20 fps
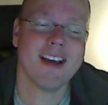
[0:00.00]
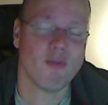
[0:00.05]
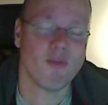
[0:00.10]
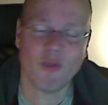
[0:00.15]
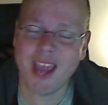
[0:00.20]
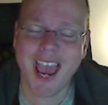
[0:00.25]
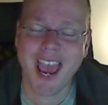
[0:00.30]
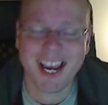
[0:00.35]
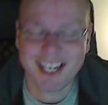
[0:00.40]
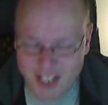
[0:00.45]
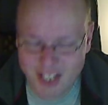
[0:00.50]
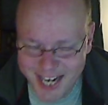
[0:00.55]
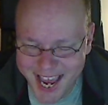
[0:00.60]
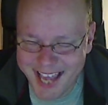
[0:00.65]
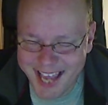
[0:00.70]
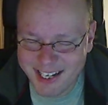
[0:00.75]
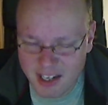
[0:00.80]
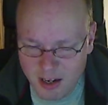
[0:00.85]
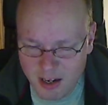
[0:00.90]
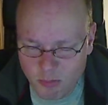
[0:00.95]
We actually
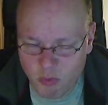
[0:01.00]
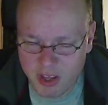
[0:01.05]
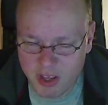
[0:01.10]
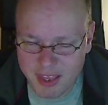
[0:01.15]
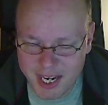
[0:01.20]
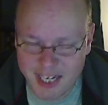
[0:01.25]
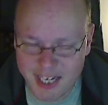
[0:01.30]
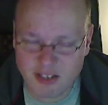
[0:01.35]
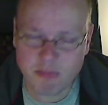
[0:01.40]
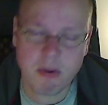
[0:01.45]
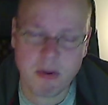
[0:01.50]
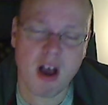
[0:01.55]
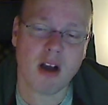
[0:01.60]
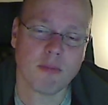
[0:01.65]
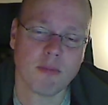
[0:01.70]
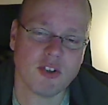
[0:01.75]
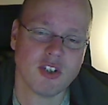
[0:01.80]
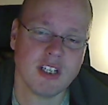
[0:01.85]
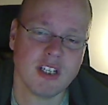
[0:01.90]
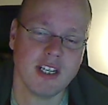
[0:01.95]
ended up with his
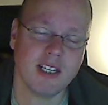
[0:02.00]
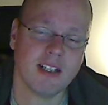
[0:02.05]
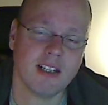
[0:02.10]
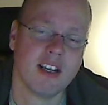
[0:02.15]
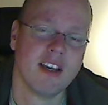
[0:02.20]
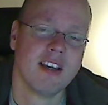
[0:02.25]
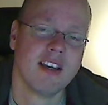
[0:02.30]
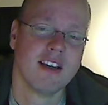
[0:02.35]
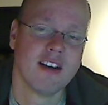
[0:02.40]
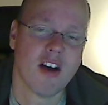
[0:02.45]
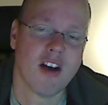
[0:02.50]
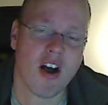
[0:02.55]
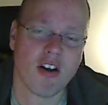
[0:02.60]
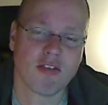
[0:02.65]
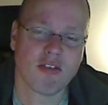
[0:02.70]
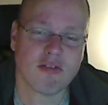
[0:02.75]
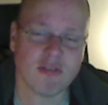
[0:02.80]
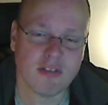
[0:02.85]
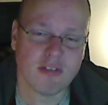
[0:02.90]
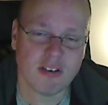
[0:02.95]
Pong machine,
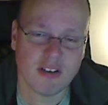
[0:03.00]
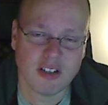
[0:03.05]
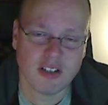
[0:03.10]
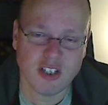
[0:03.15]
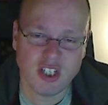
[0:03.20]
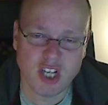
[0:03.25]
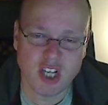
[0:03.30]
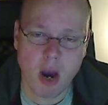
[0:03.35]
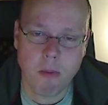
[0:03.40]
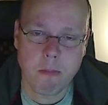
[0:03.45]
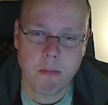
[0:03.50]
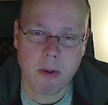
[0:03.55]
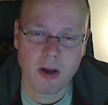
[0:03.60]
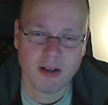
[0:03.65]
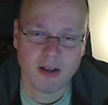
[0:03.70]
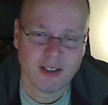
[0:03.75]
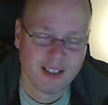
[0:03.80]
Uncle Joop.